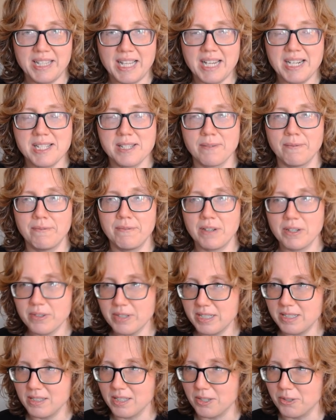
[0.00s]
That is
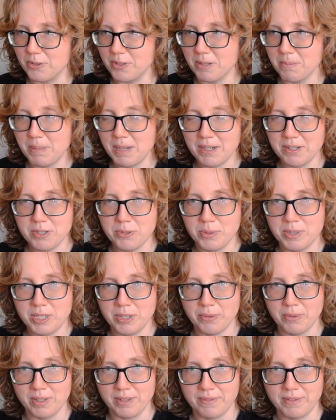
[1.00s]
very low compared to a
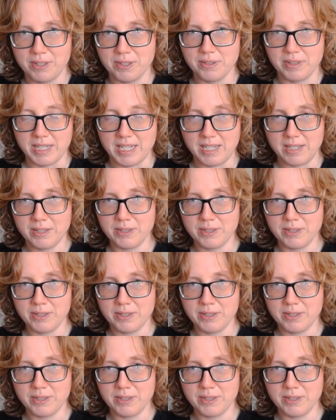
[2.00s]
total of 30.